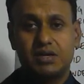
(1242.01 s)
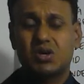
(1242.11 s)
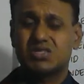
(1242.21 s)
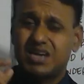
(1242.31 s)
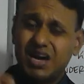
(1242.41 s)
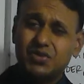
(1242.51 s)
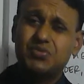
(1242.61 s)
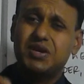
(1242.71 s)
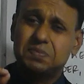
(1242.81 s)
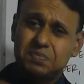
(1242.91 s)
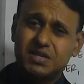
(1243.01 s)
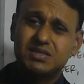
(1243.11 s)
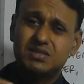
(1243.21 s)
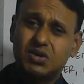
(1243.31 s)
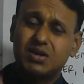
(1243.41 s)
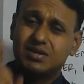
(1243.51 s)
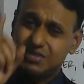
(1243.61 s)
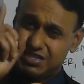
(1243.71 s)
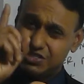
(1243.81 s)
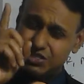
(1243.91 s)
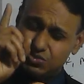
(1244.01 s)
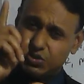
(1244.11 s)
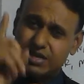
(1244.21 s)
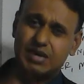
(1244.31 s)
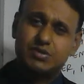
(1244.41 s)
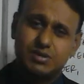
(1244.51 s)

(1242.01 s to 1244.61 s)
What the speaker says: lost $100 billion in just 1 hour.